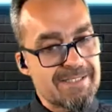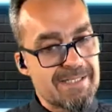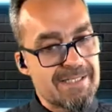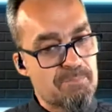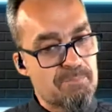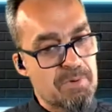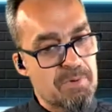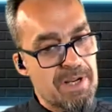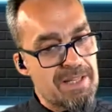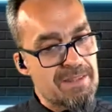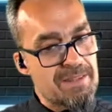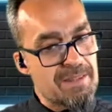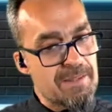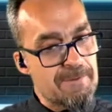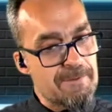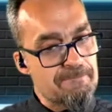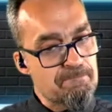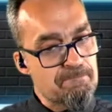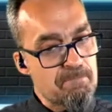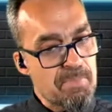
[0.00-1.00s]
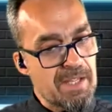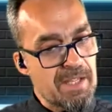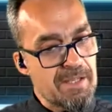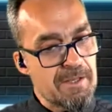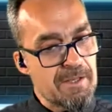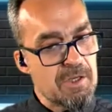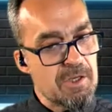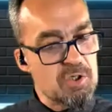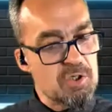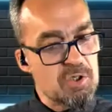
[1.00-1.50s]
take a deep breath.
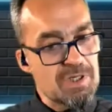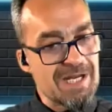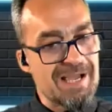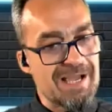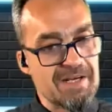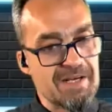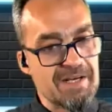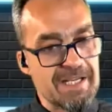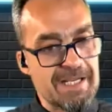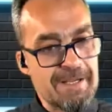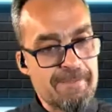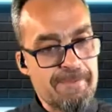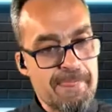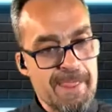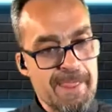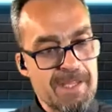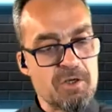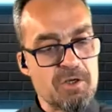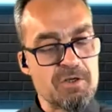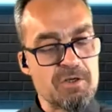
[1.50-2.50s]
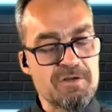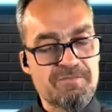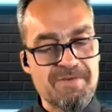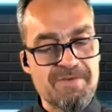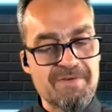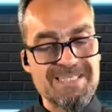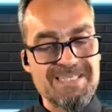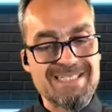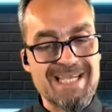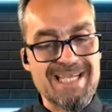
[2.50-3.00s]
You look lovely. You
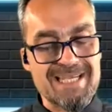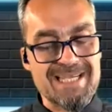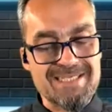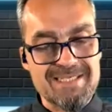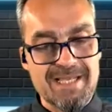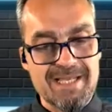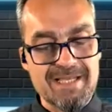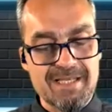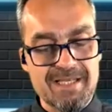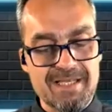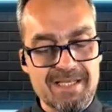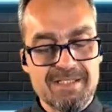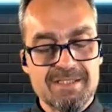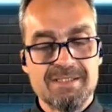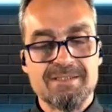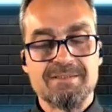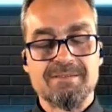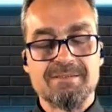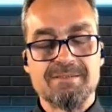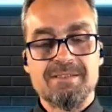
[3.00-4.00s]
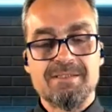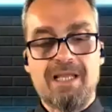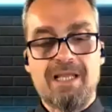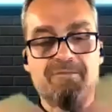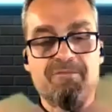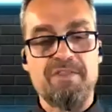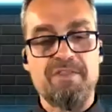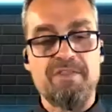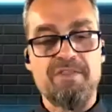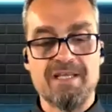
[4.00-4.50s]
look fantastic.
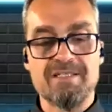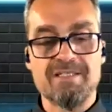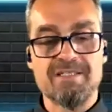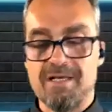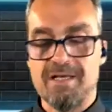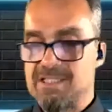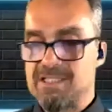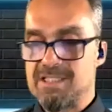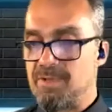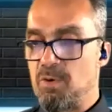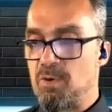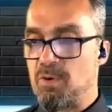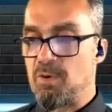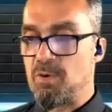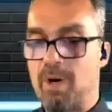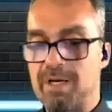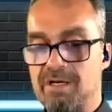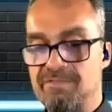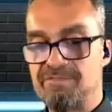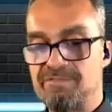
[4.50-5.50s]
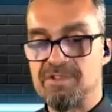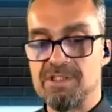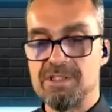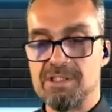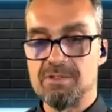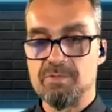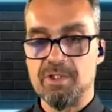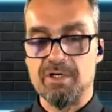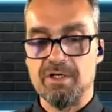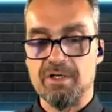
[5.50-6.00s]
Everything is going to be
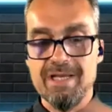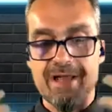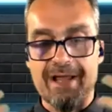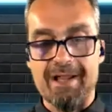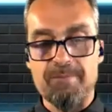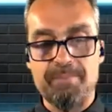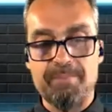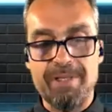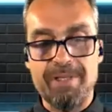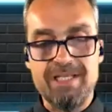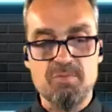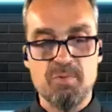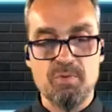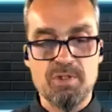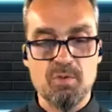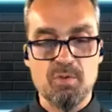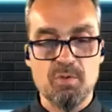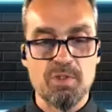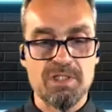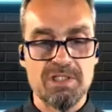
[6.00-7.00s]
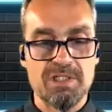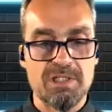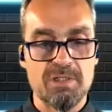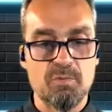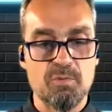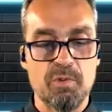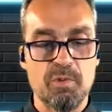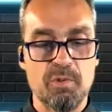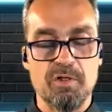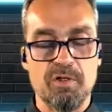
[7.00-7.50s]
wonderful. We are now at peace with the
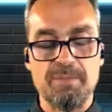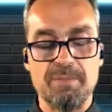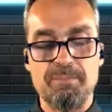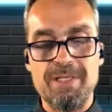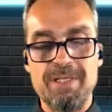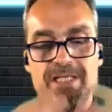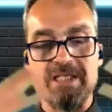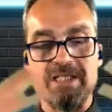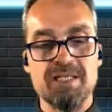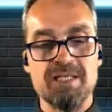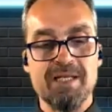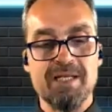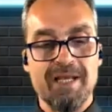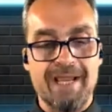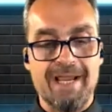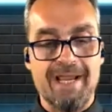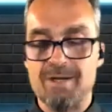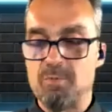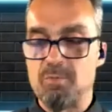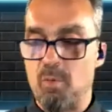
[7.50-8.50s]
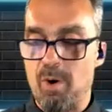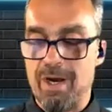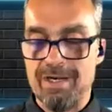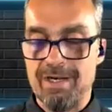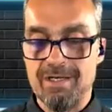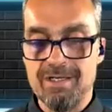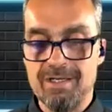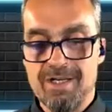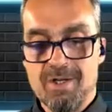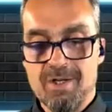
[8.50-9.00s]
world. We are at peace and at
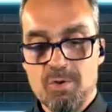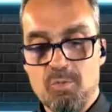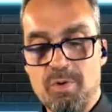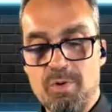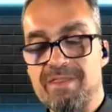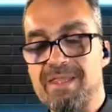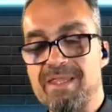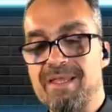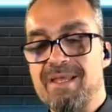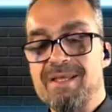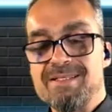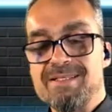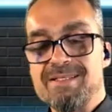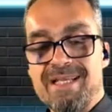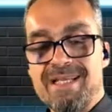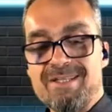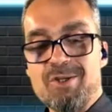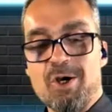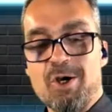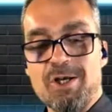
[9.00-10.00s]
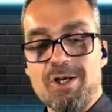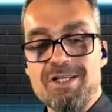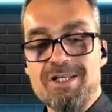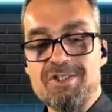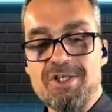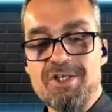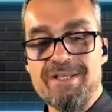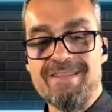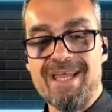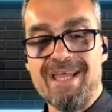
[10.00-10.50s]
one with the
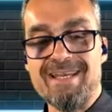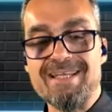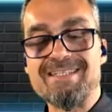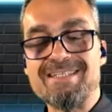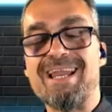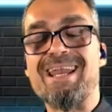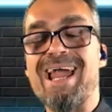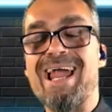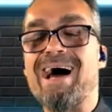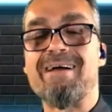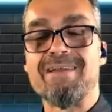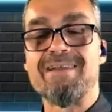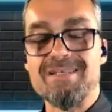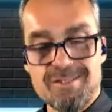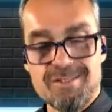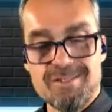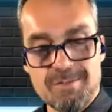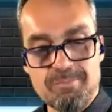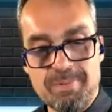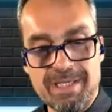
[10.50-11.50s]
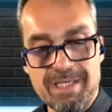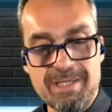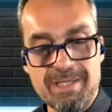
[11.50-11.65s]
technology that has allowed us